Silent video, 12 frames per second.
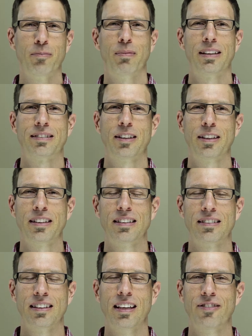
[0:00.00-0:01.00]
My son
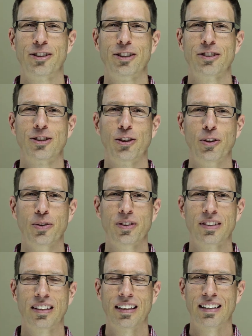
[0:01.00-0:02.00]
is 11 years old,
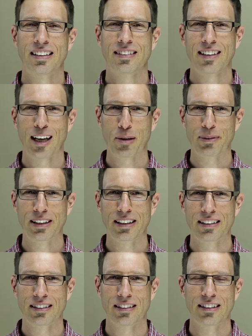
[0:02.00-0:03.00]
and his hobby
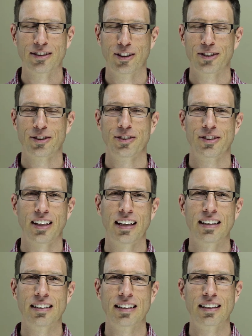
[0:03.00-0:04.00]
is also
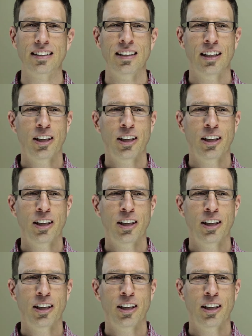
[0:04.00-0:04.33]
cycling.